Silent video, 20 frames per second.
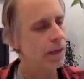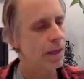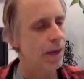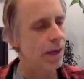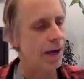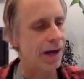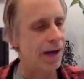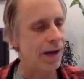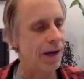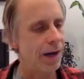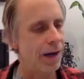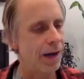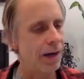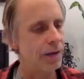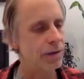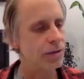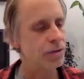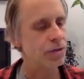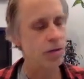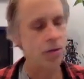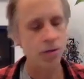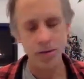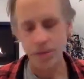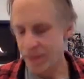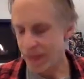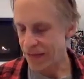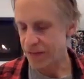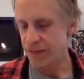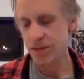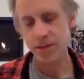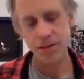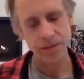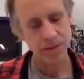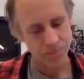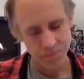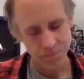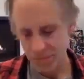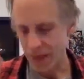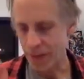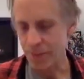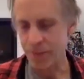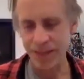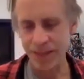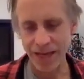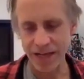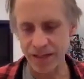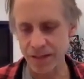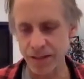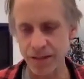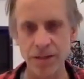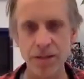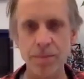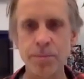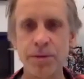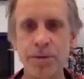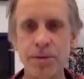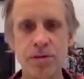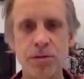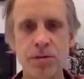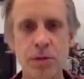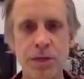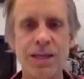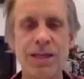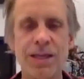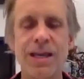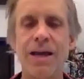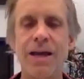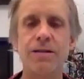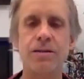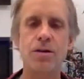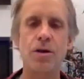that's as simple as we can get.